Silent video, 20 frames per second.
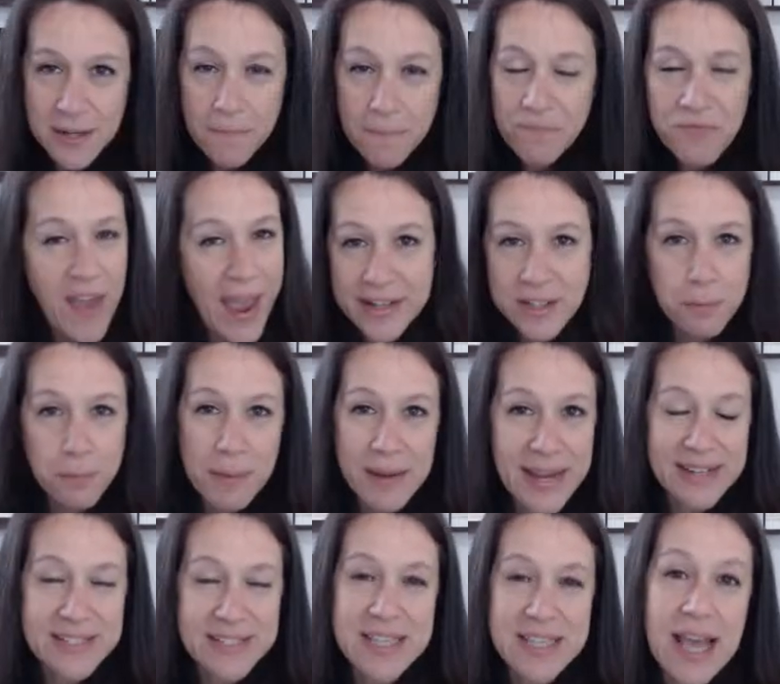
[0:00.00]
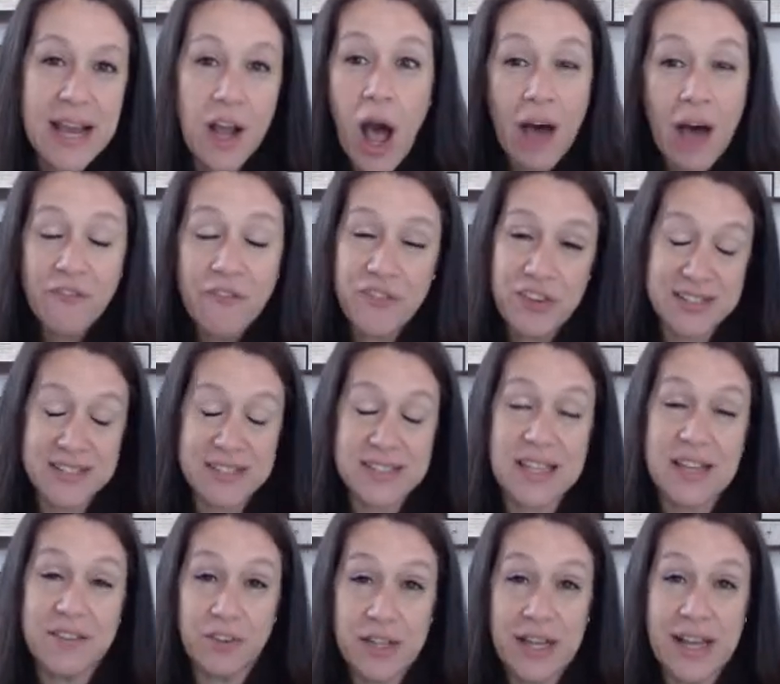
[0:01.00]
fact-based. That confidence level